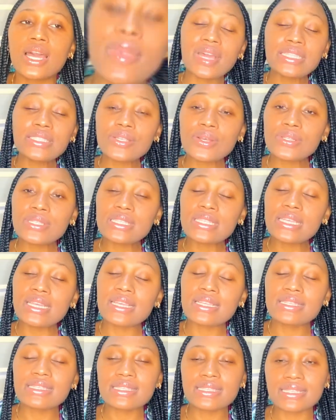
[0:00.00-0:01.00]

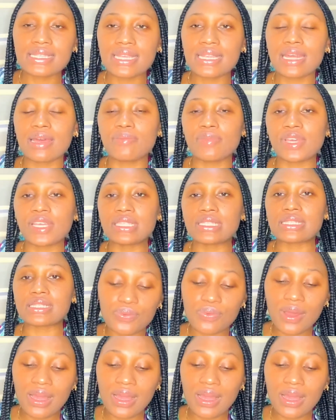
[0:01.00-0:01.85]
Methoxycinnamate,